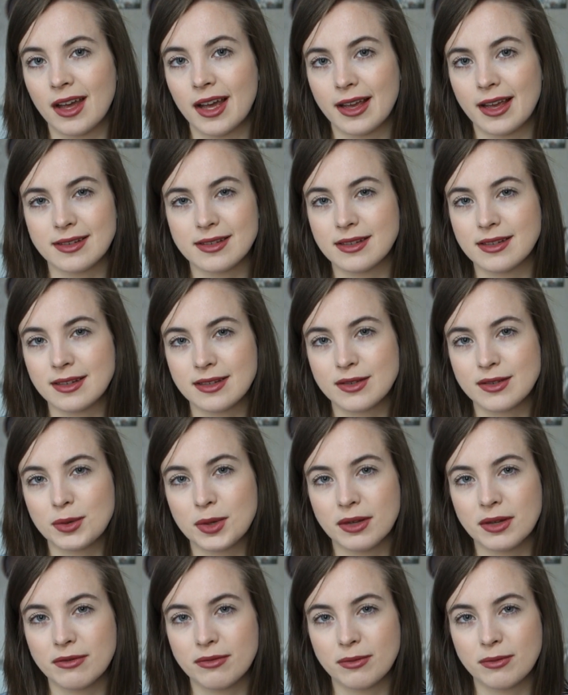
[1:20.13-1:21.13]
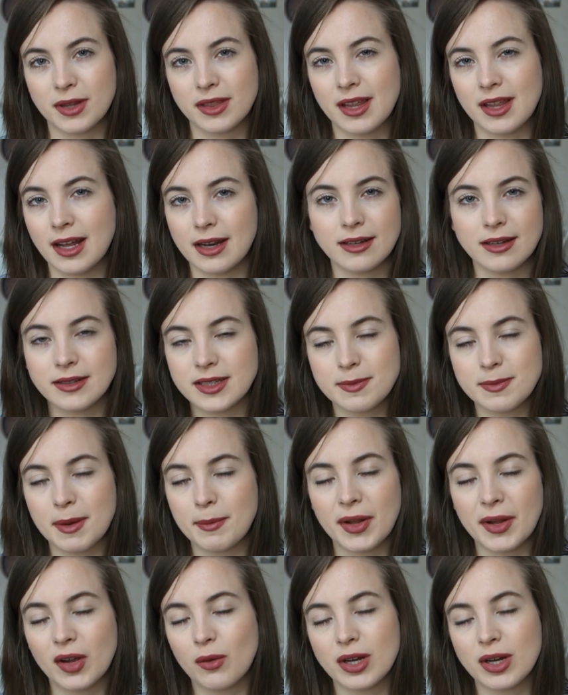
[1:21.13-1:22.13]
is sort of what that it's
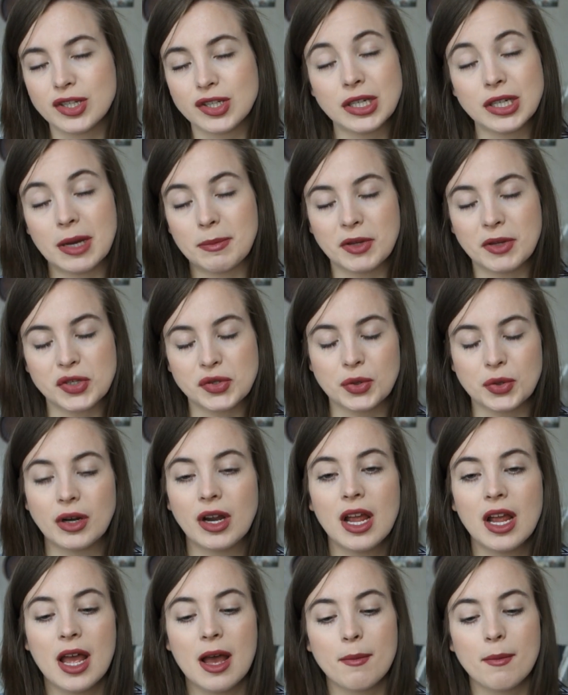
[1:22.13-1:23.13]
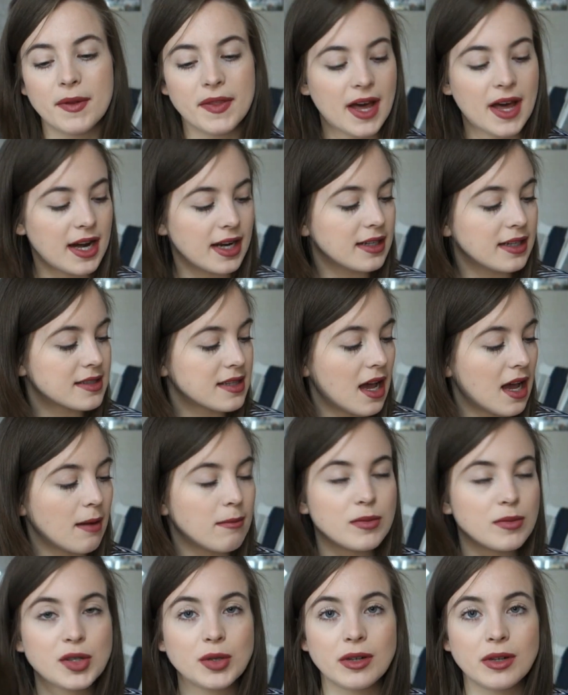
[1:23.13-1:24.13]
meant by the question. I'm not sure, but that is
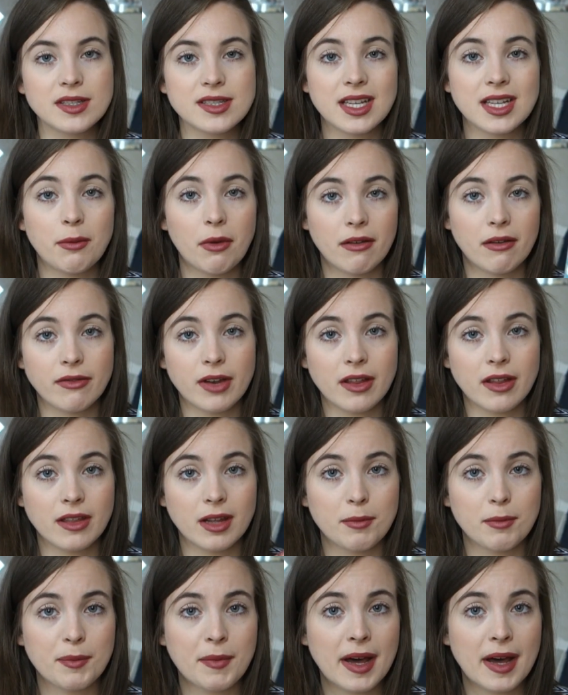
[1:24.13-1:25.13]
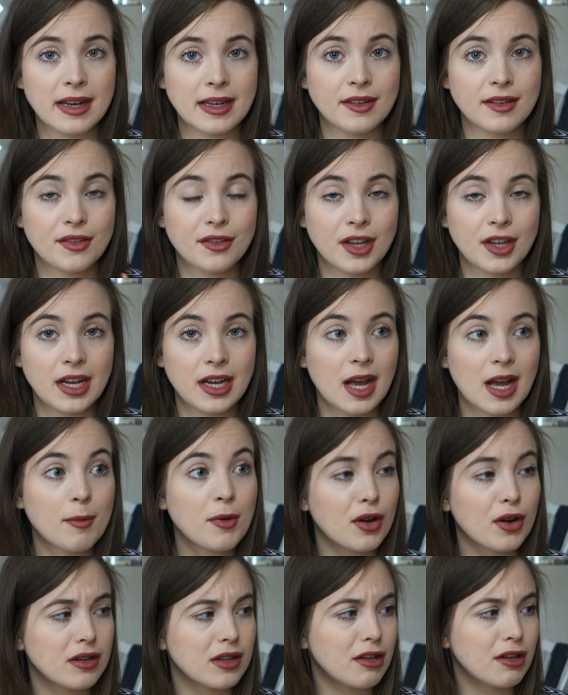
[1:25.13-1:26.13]
Do Not Say We Have Nothing, Madeline Thien. I'm
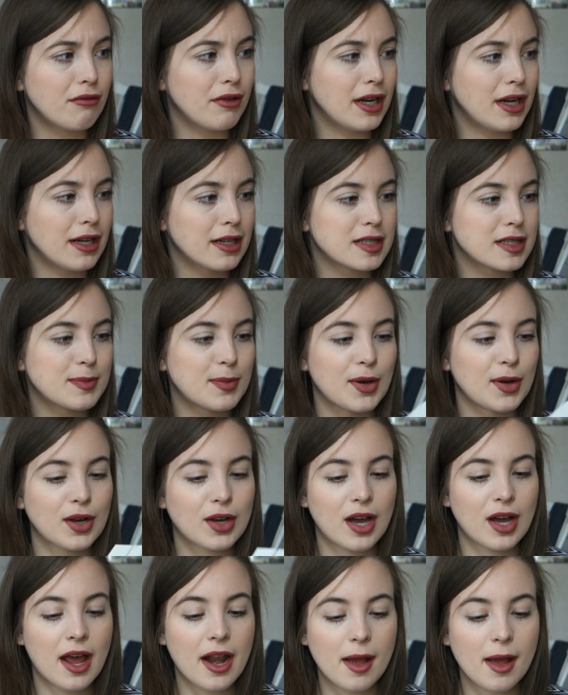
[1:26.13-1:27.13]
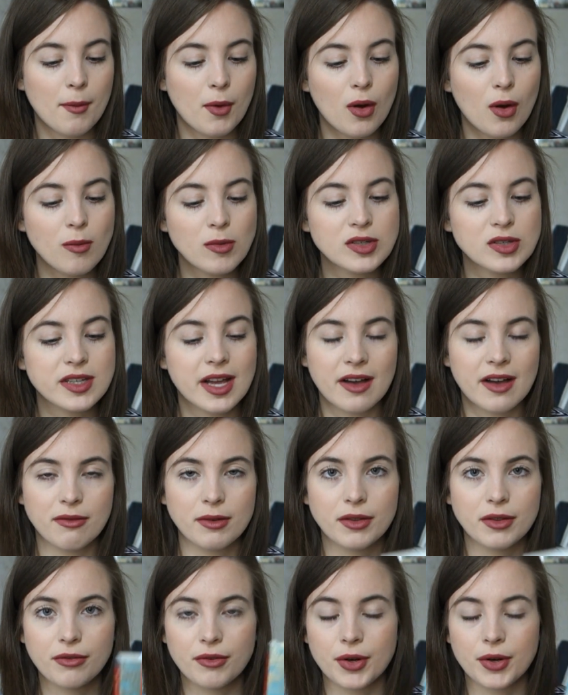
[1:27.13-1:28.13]
currently reading this book and I'm almost
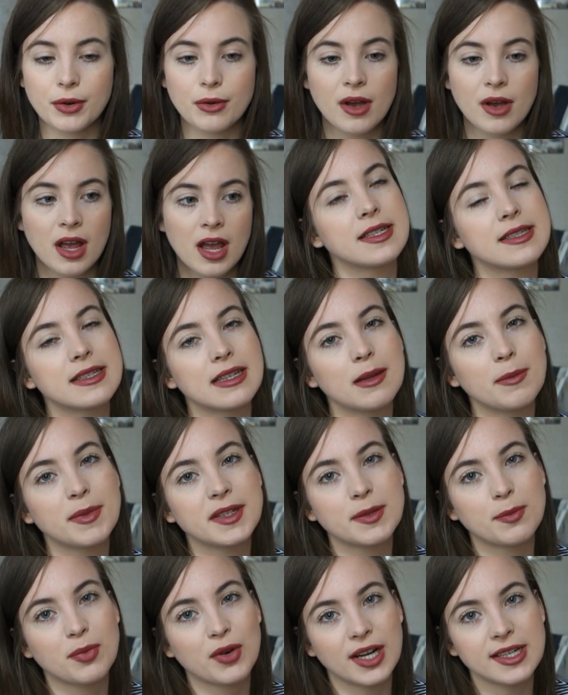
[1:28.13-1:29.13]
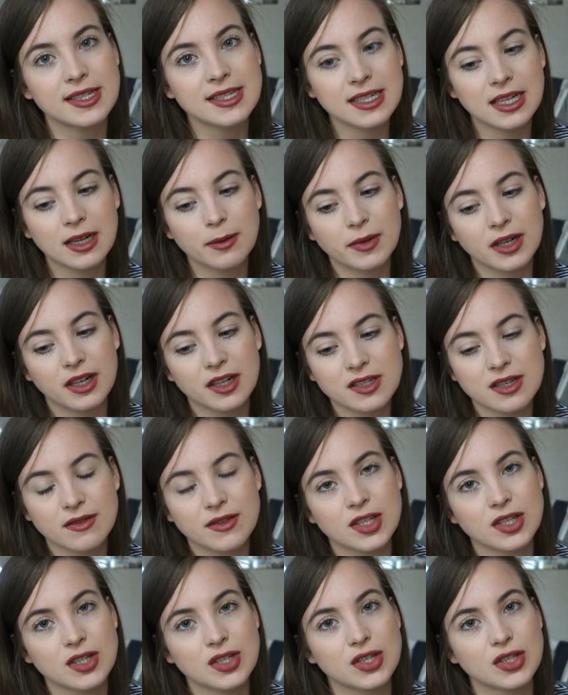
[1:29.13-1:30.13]
halfway through. It's a little bit depressing because
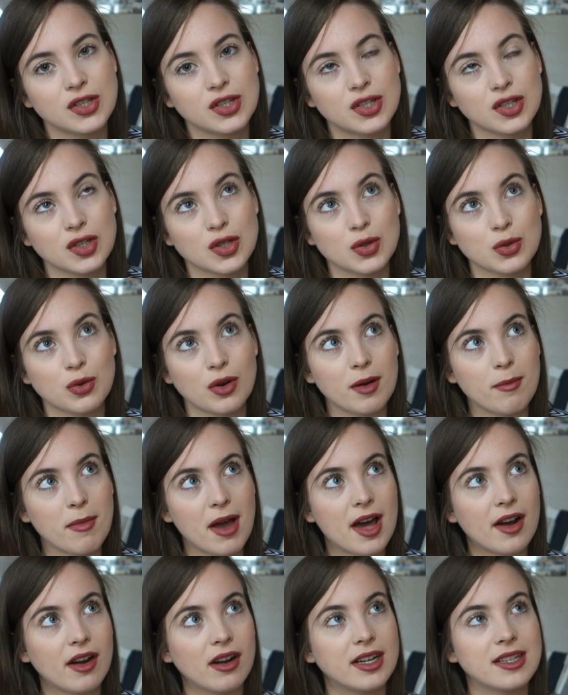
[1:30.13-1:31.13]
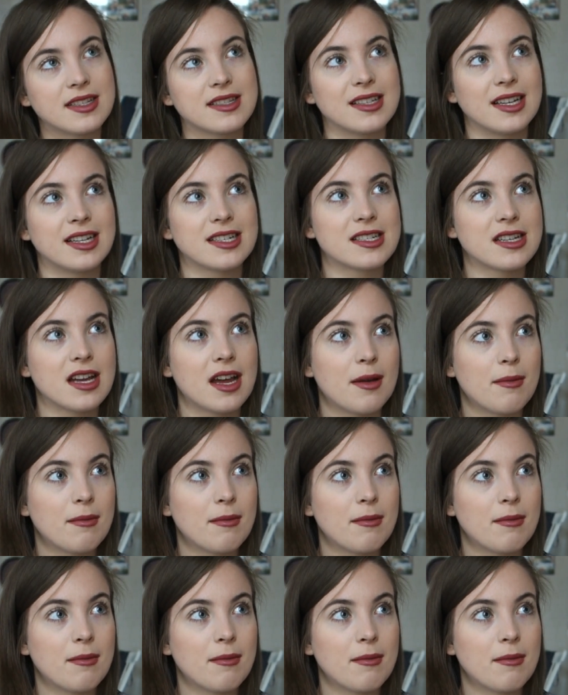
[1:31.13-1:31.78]
of the story matter. It's set